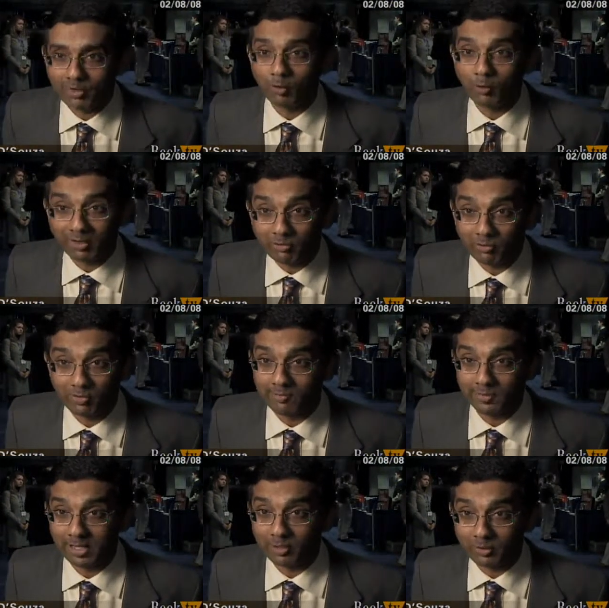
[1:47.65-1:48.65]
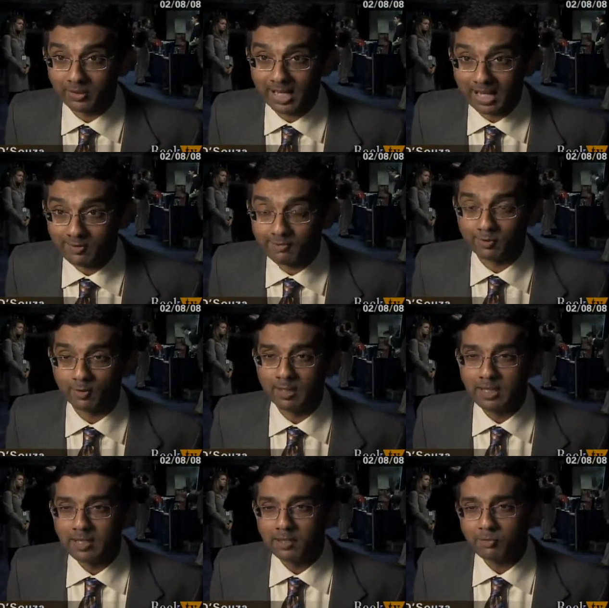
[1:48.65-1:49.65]
and questions that I couldn't answer.
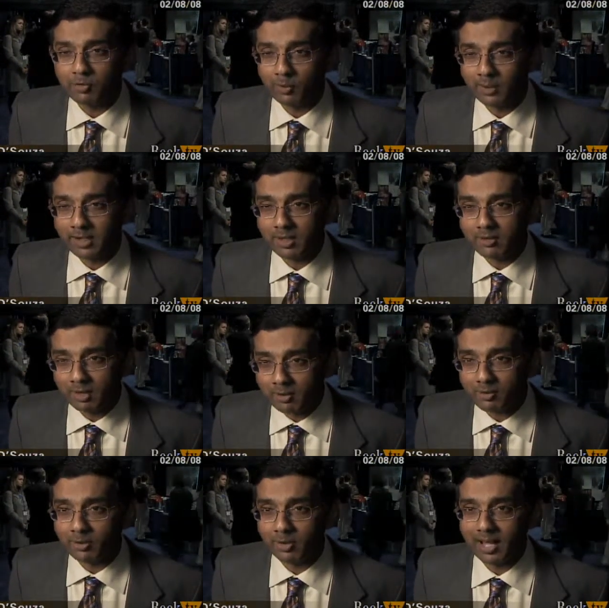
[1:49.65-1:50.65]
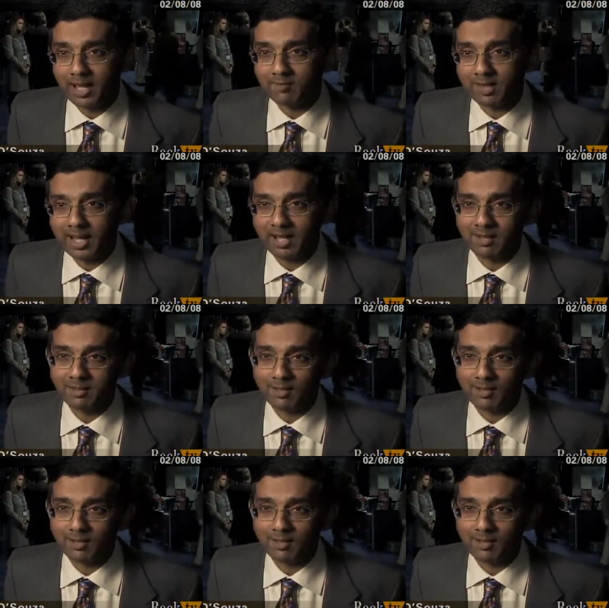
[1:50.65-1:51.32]
So in adulthood, I have had